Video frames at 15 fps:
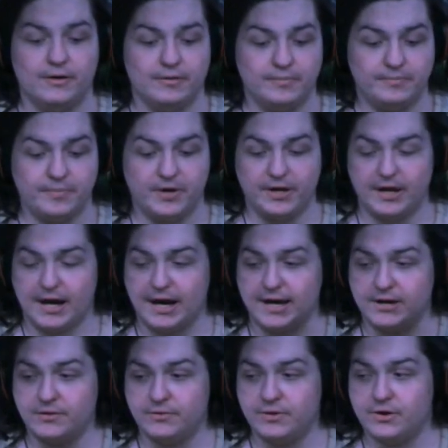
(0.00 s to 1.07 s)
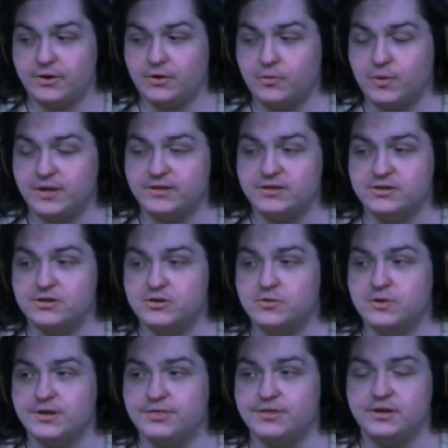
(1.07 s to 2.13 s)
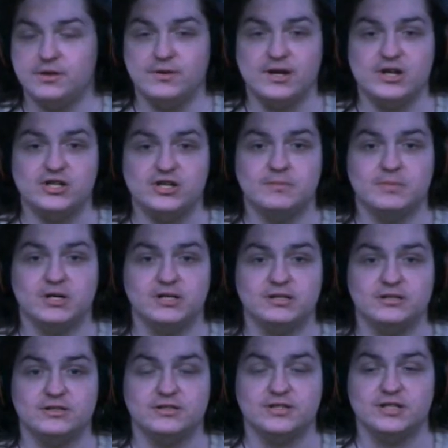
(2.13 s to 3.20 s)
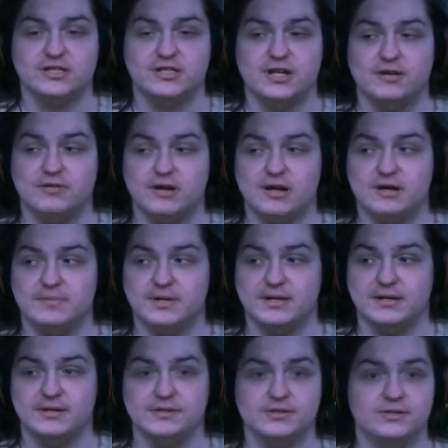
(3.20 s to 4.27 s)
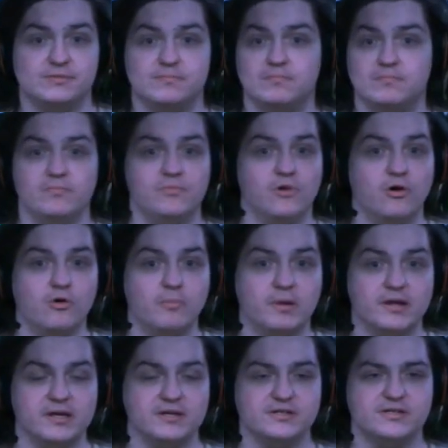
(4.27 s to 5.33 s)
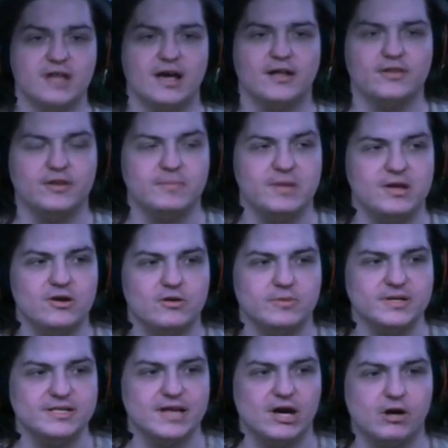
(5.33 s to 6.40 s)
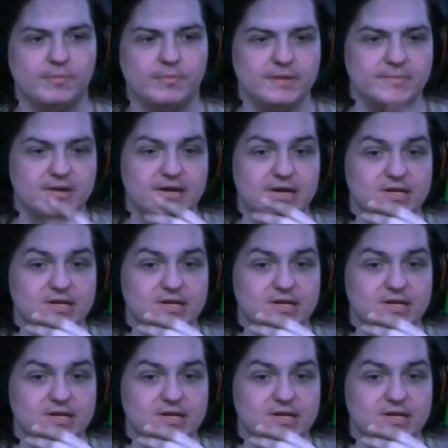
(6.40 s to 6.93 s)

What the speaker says: But I don't know what to do with the donation buttons, etc., because nobody's telling me, nobody's helping me.